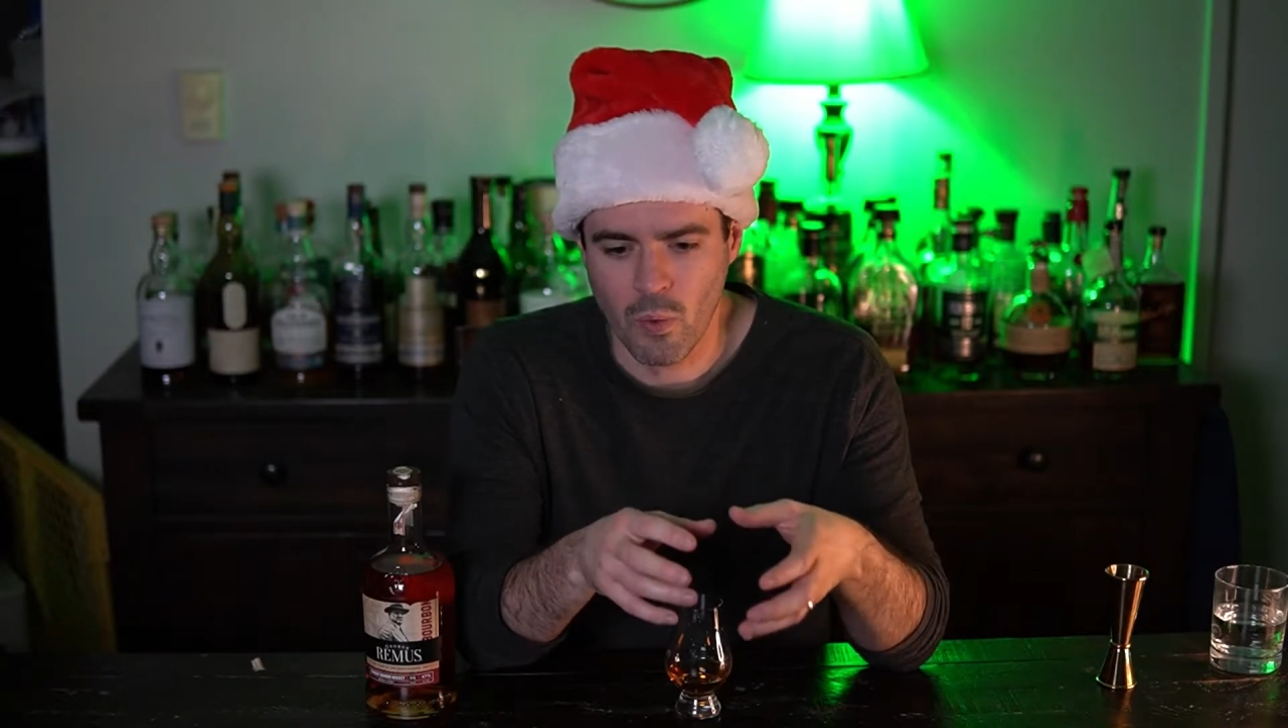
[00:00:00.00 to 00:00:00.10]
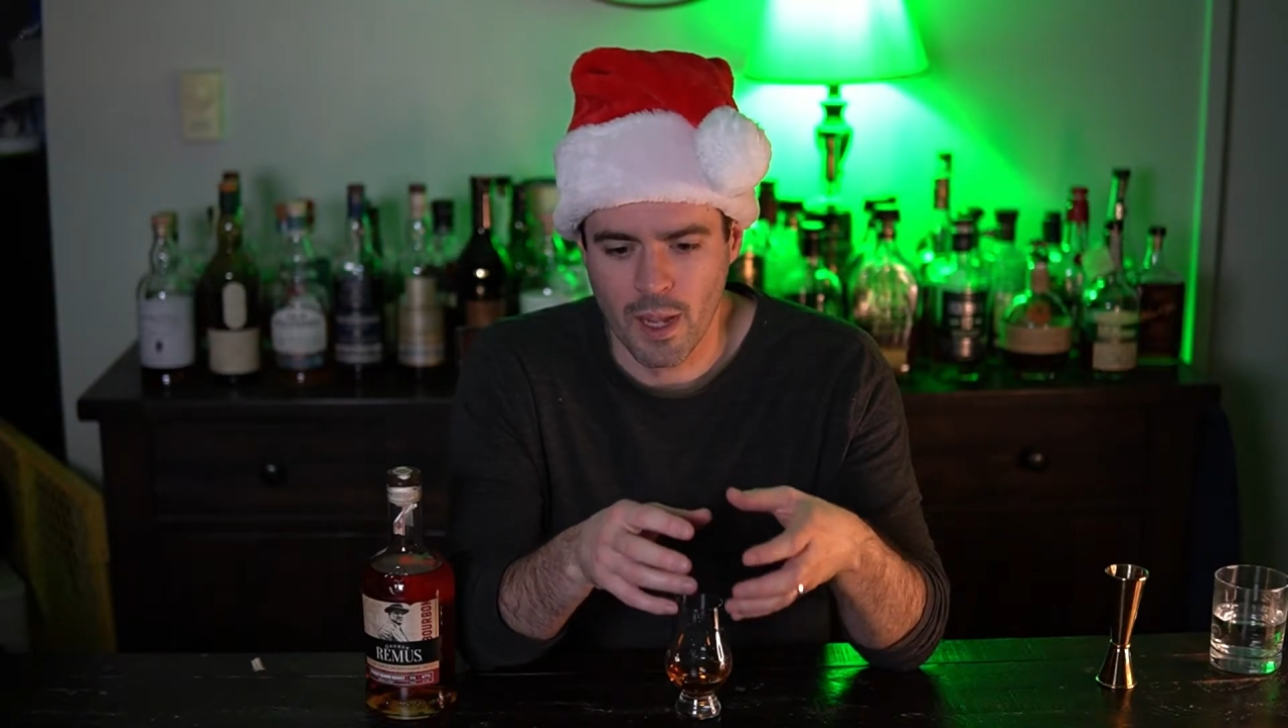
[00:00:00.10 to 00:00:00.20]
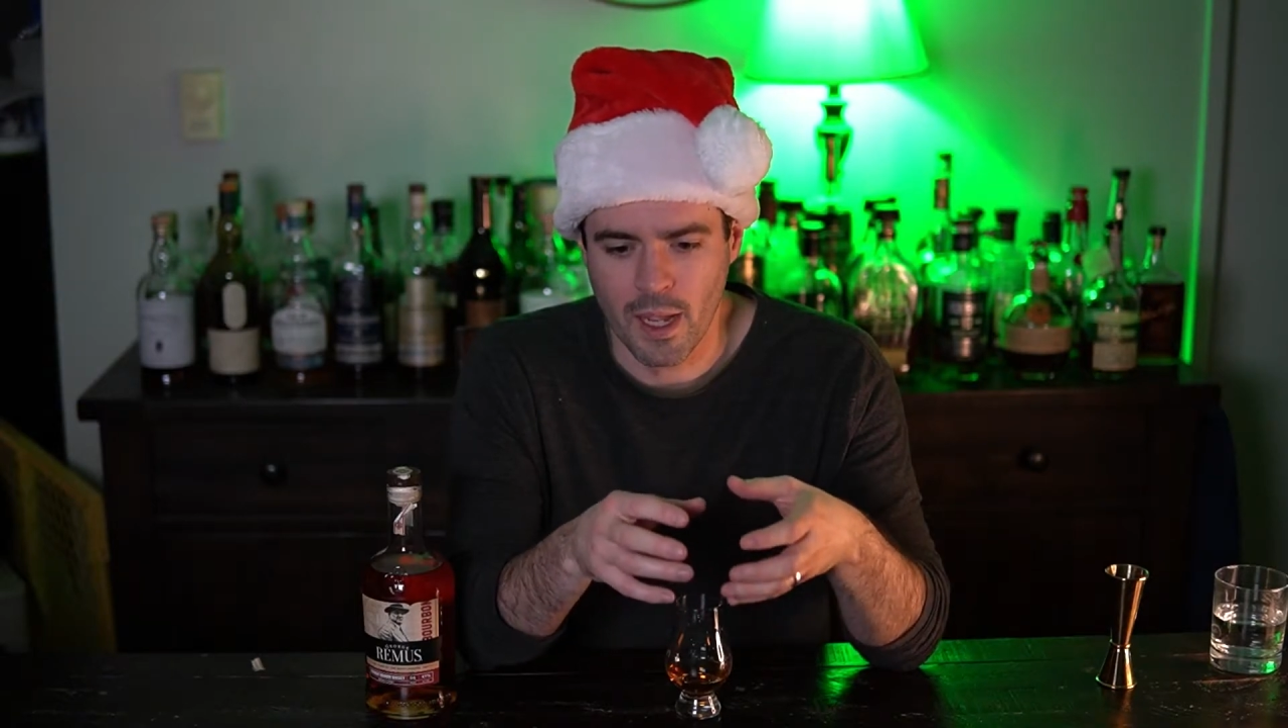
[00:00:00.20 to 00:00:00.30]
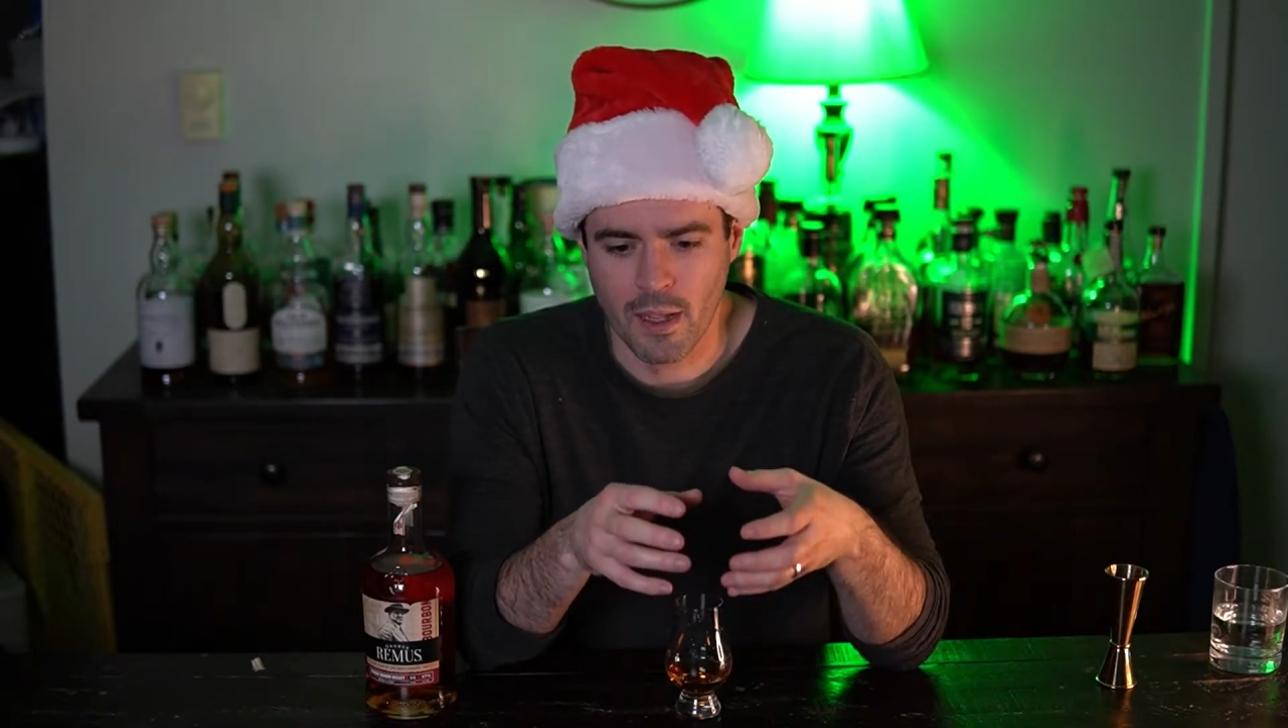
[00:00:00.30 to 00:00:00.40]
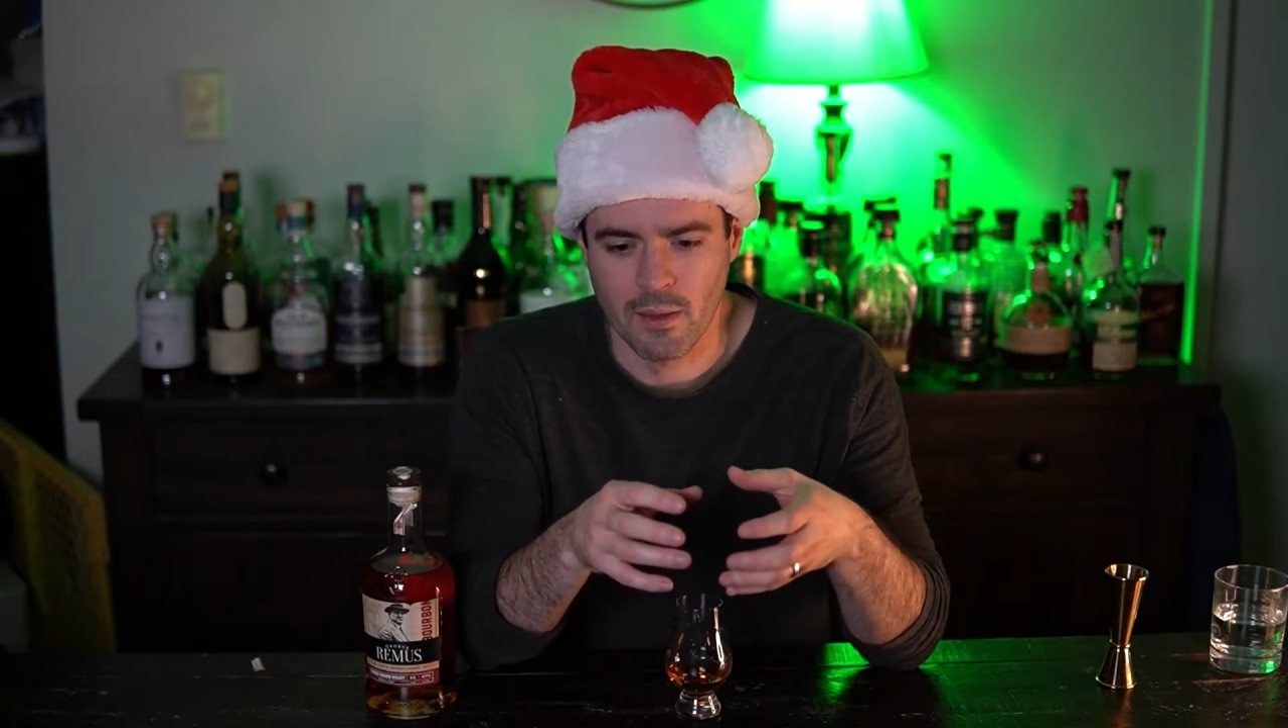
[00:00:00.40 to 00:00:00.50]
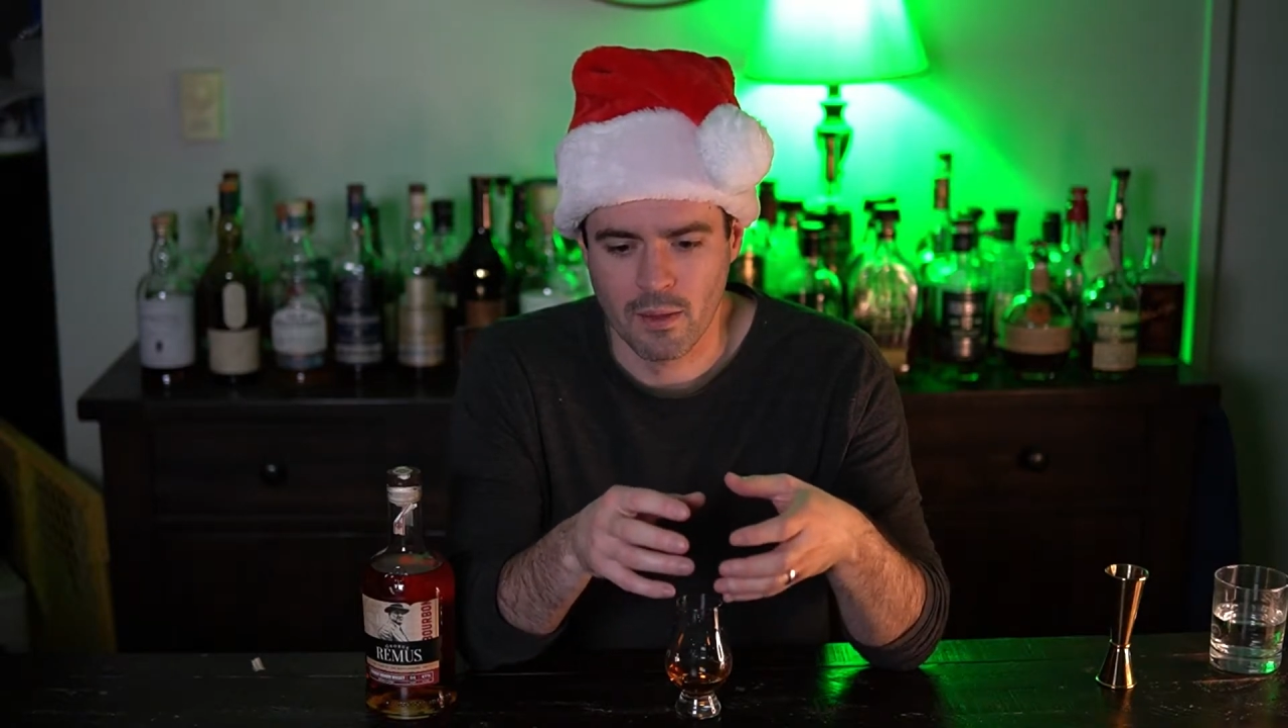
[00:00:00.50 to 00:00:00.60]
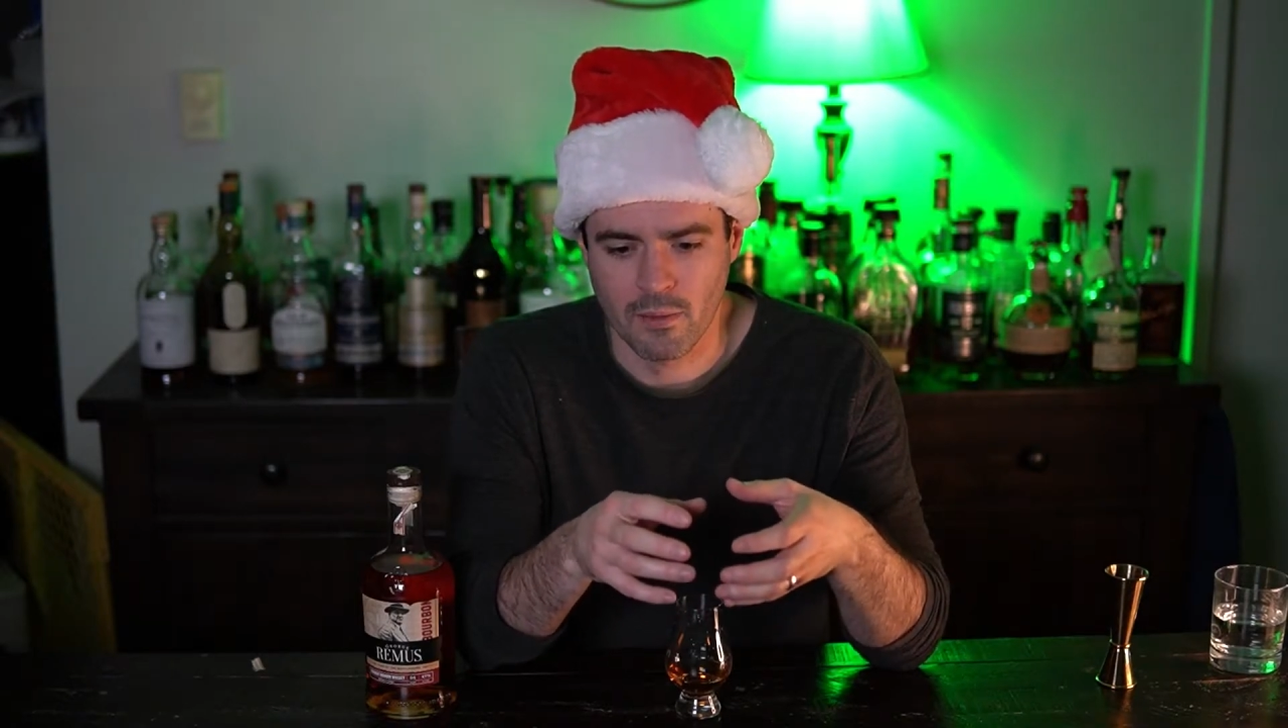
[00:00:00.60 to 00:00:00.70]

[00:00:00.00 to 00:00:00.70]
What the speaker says: way,